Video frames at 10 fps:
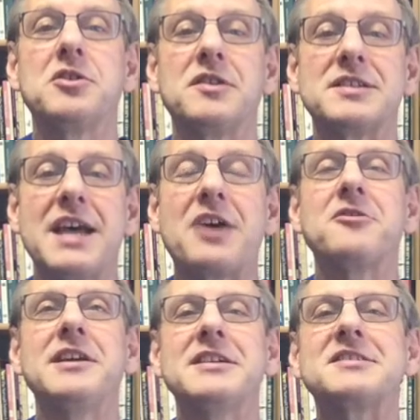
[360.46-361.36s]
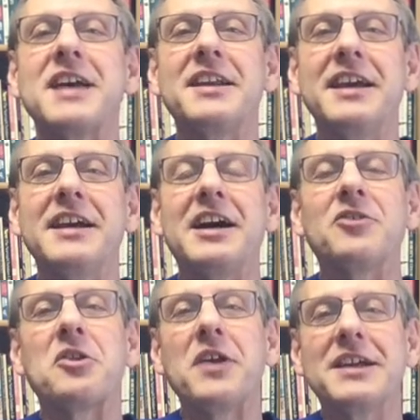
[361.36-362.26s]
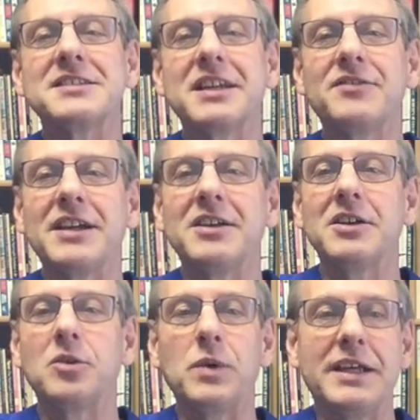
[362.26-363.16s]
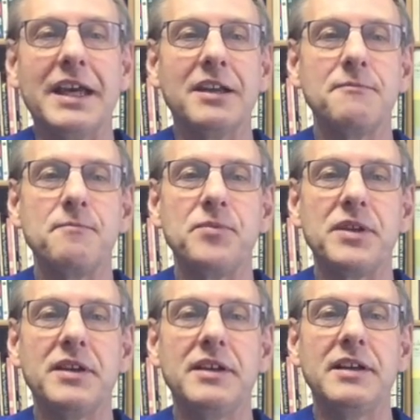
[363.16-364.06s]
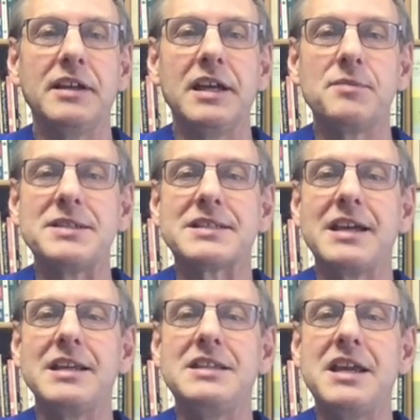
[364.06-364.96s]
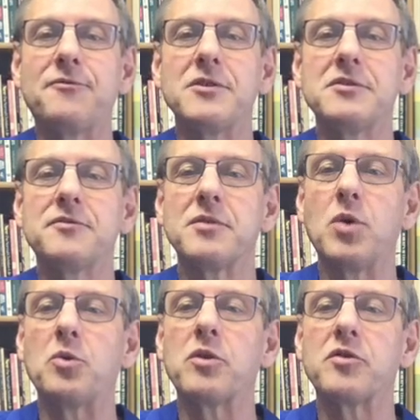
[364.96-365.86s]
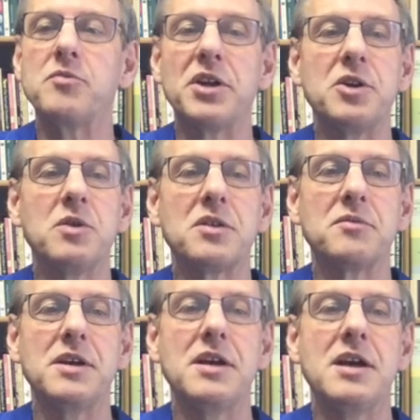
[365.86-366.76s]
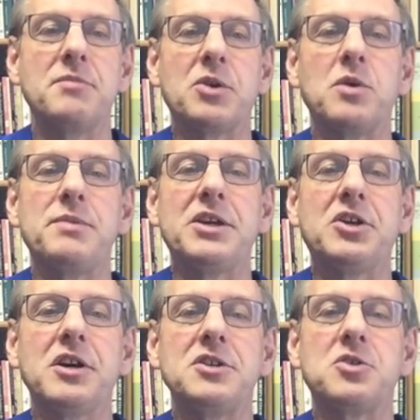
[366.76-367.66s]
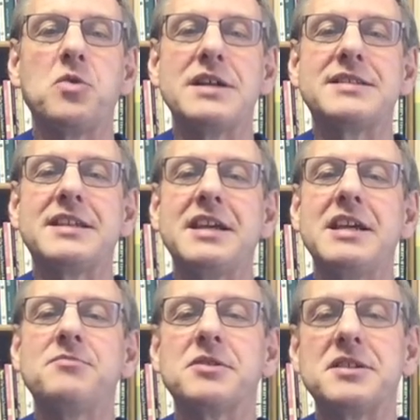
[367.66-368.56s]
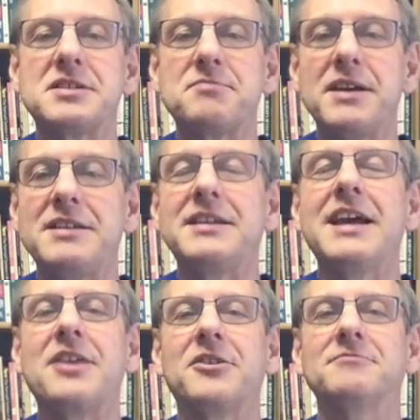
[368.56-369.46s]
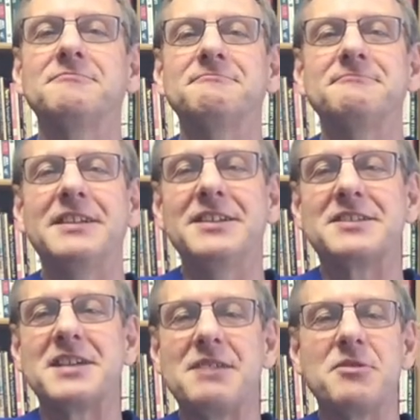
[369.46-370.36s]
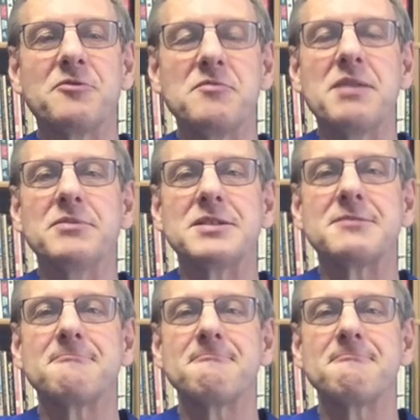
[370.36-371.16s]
on the Saturday and Sunday of our Thanksgiving weekend. It'll be slightly different from what we're familiar with, but it will be good to once again participate together in this time of remembrance.